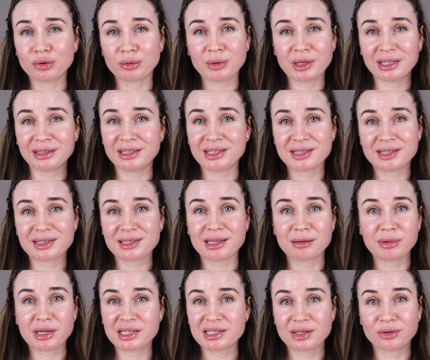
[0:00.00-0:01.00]
to apply this
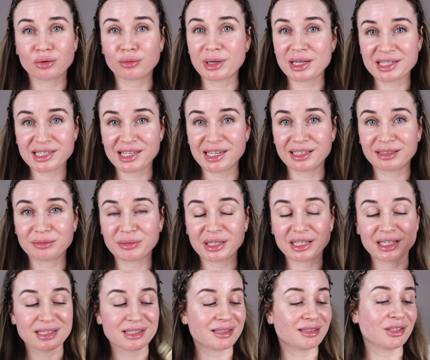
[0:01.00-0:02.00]
side by side on my skin
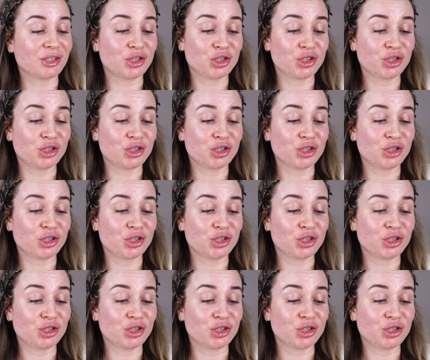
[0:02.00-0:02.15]
because the